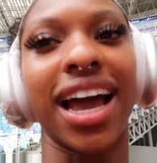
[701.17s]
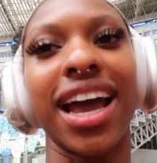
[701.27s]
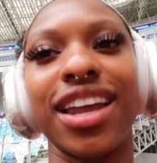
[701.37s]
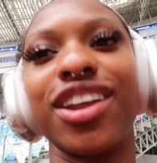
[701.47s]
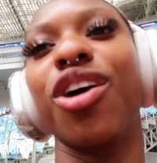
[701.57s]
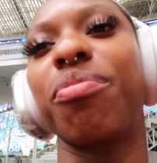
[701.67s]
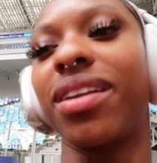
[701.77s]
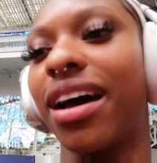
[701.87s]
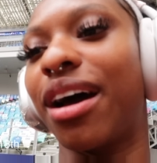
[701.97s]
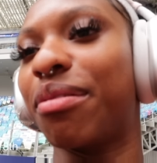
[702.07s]
I had to
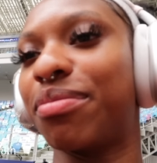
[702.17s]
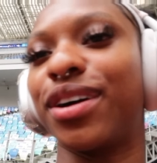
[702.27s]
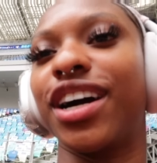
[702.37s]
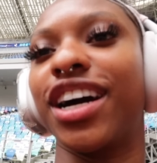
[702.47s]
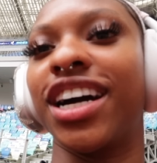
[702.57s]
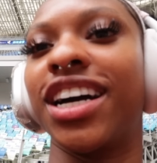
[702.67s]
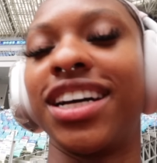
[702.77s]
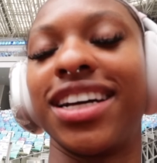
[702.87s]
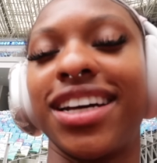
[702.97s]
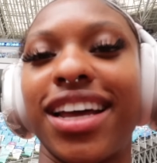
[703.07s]
open up
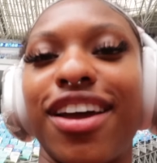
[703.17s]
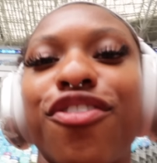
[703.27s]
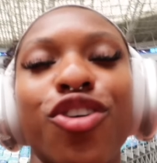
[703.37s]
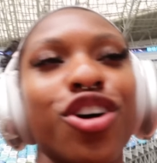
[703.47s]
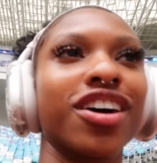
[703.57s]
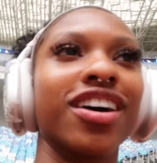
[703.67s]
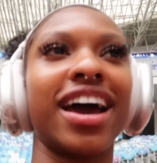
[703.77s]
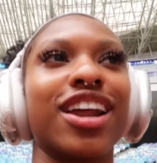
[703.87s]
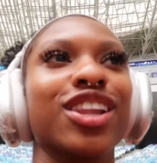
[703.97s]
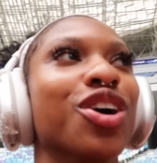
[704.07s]
in Florida
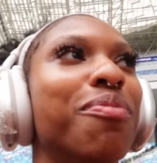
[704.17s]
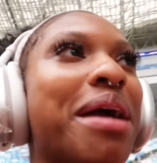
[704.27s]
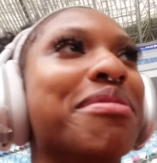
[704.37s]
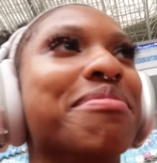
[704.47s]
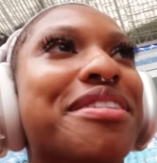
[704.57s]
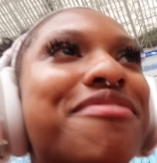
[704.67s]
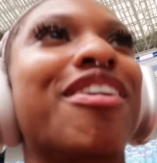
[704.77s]
at a little baby meet